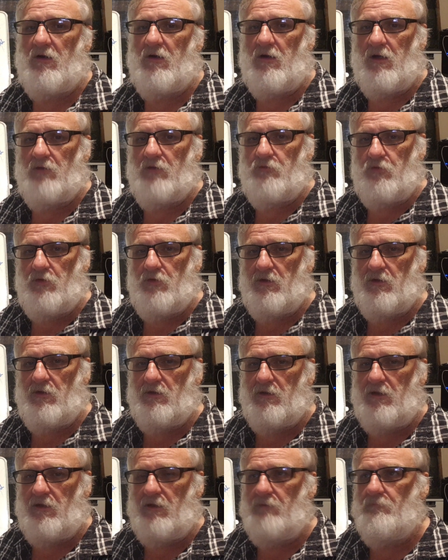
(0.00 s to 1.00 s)

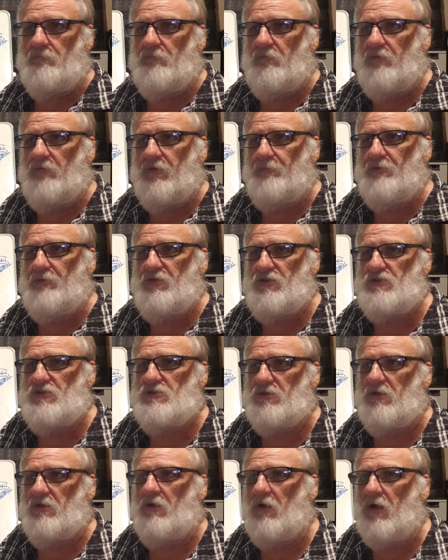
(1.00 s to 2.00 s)
the
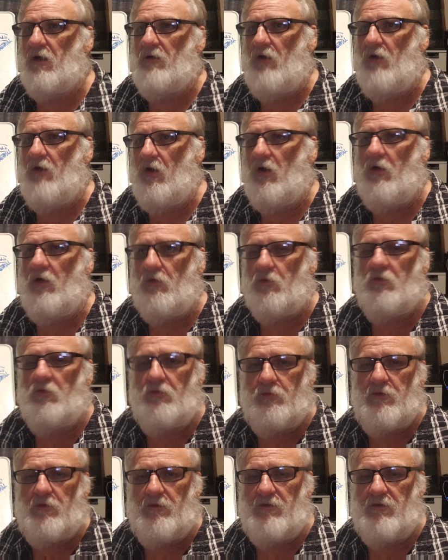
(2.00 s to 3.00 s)
position that I hold with